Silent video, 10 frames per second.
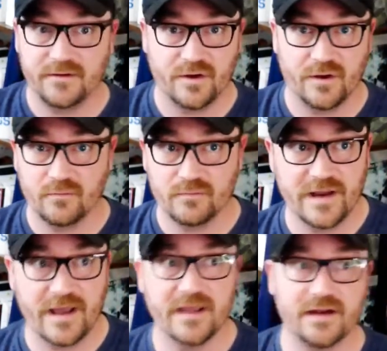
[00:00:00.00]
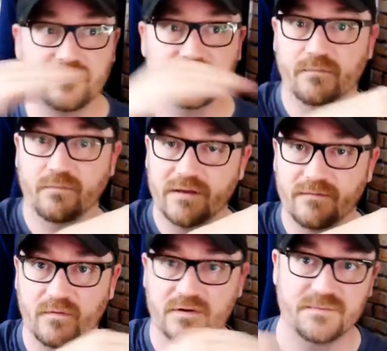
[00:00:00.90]
you know, negative
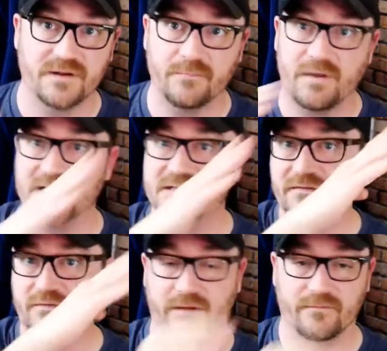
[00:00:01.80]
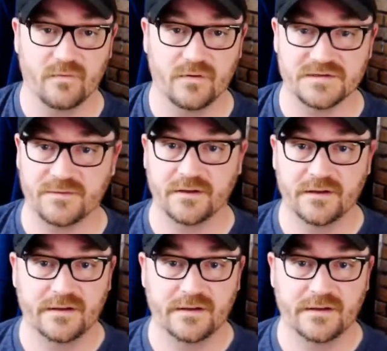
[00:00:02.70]
reinforcement and positive reinforcement.